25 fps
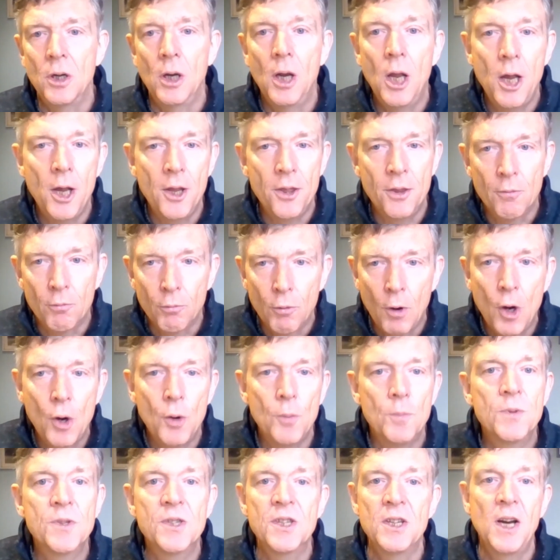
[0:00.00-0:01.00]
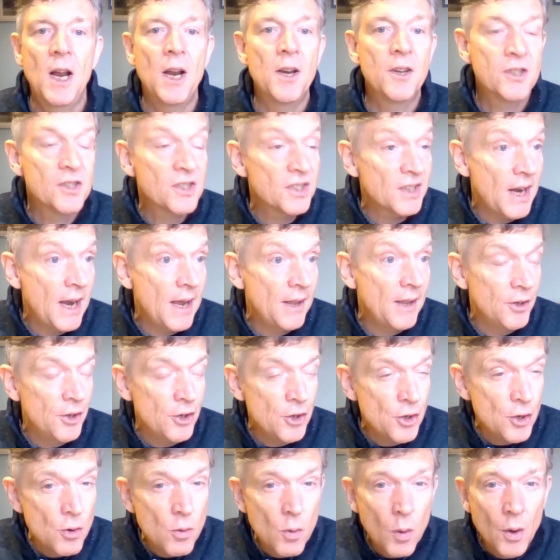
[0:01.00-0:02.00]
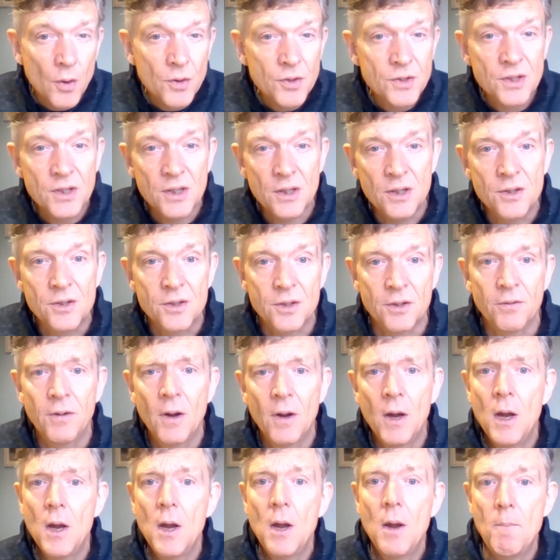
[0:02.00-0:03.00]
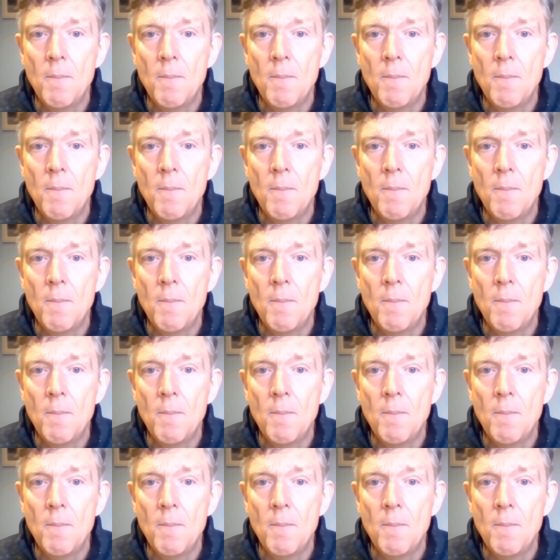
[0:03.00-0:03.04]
to learn the ropes and understand the nuances of